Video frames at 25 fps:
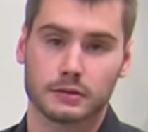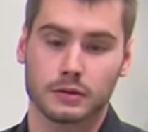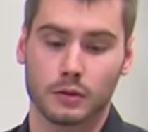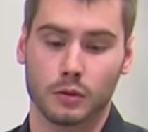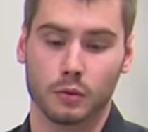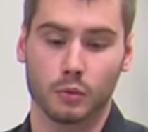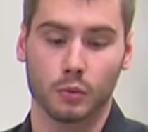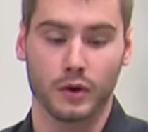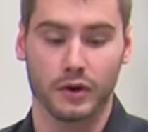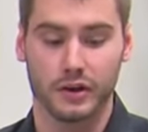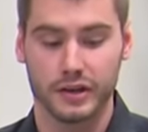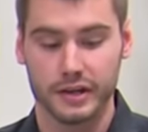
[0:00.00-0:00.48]

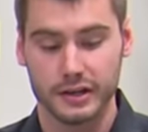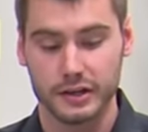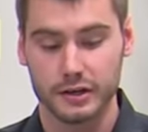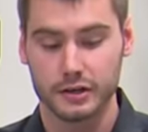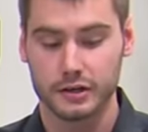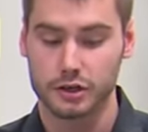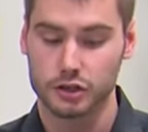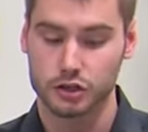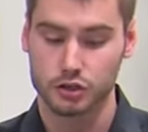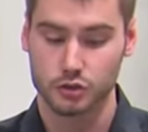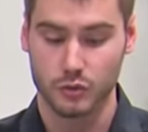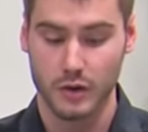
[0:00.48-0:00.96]
We're here to
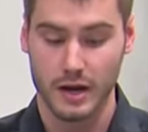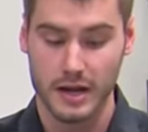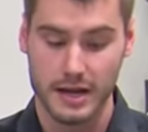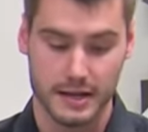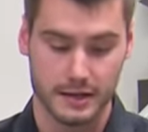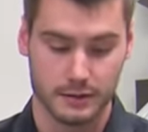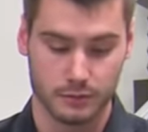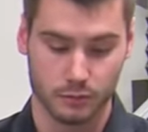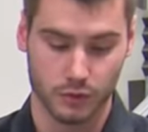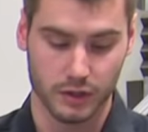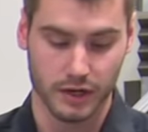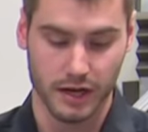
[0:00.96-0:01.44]

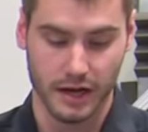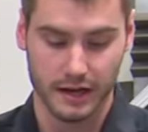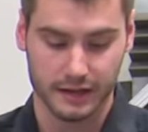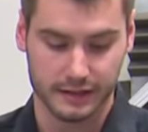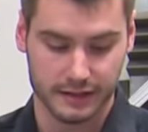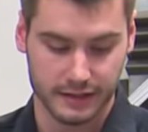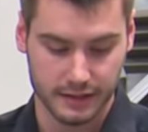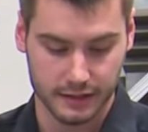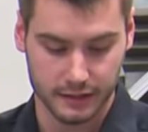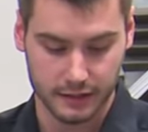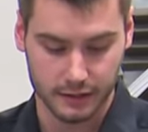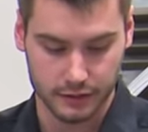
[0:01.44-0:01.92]
train. We're not
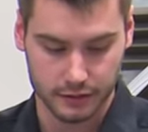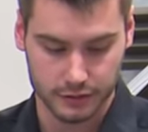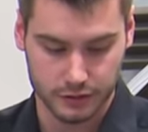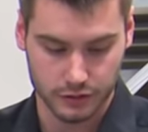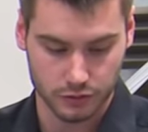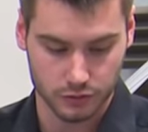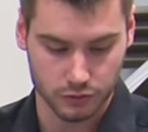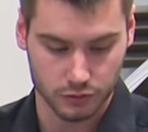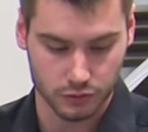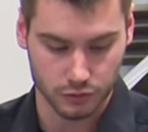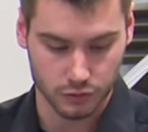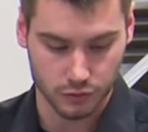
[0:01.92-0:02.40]
here
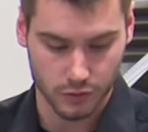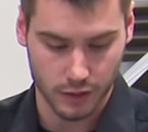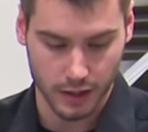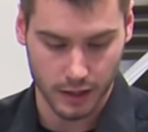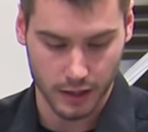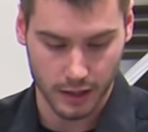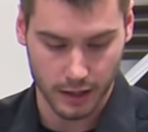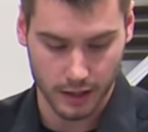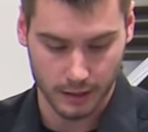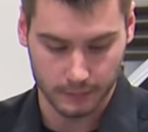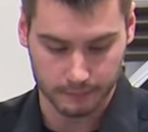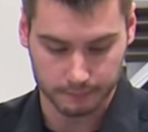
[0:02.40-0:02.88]
to,
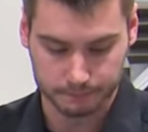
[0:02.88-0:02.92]
uh,